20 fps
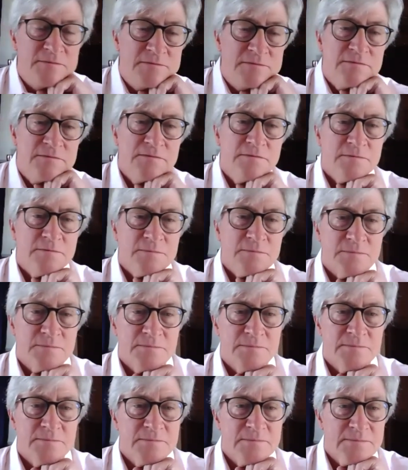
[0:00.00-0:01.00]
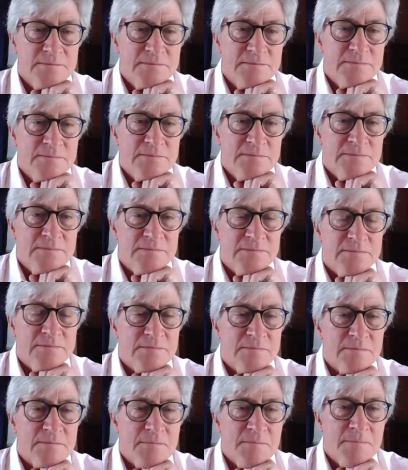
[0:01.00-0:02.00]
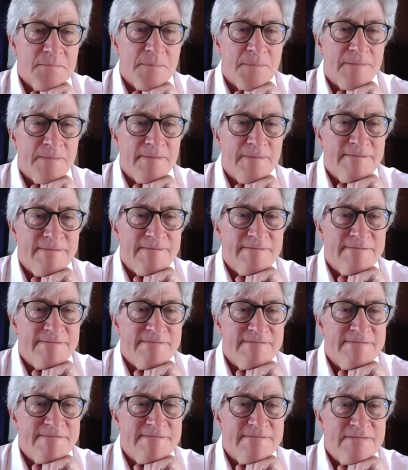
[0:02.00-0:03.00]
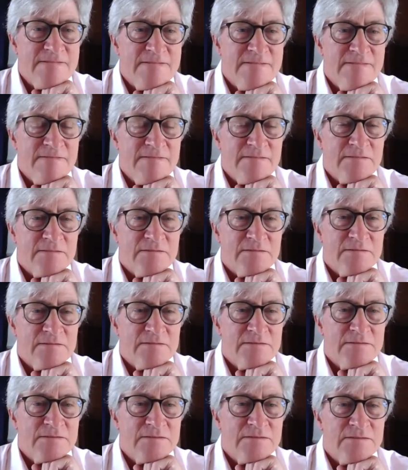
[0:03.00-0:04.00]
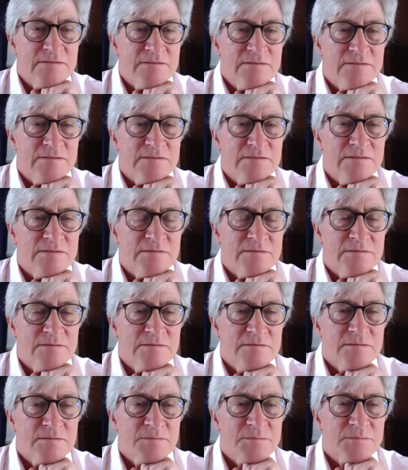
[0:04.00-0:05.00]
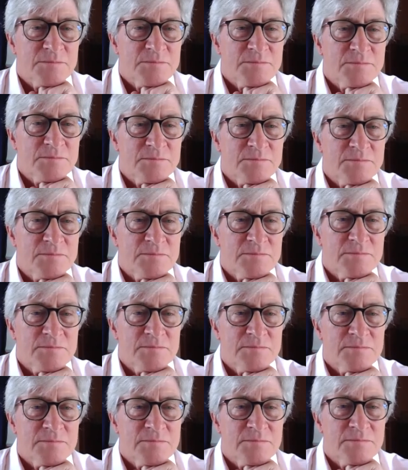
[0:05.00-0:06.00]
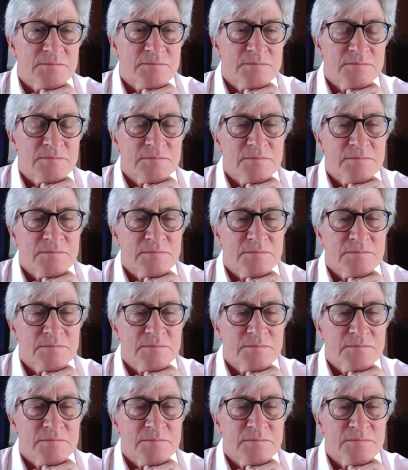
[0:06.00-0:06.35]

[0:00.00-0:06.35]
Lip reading: No words are spoken by the person on screen.